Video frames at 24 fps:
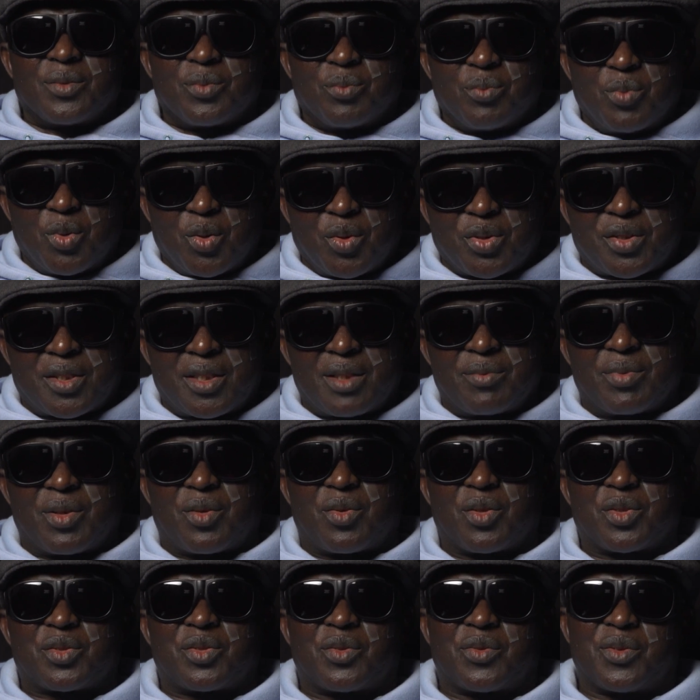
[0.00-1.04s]
mostly
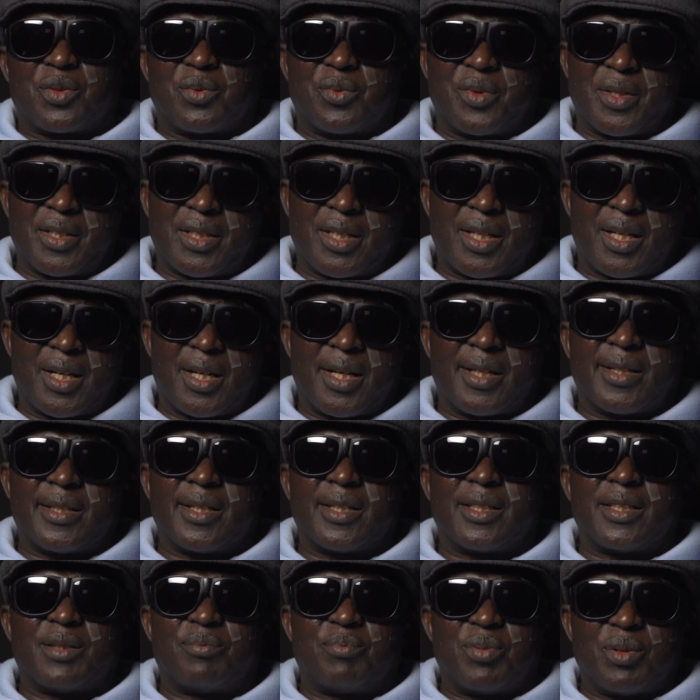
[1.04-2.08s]
because of the weather and
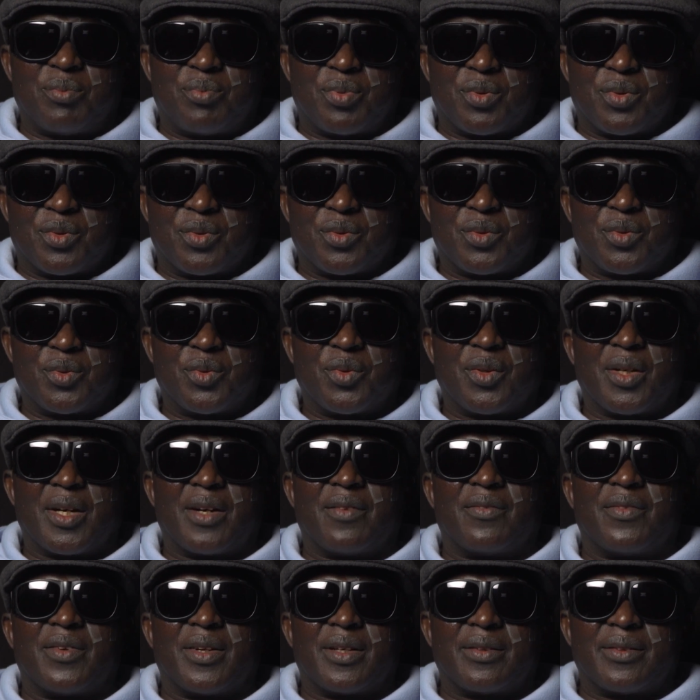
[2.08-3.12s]
then the people who
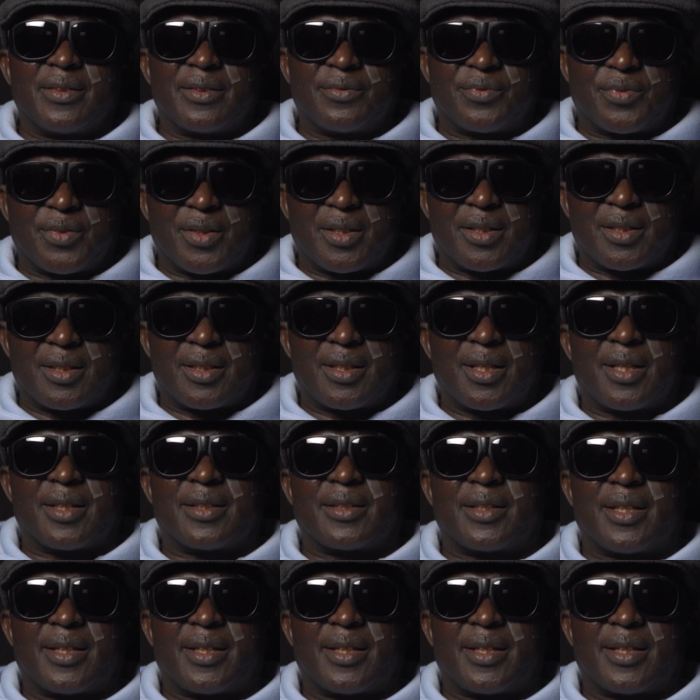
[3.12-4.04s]
are very friendly and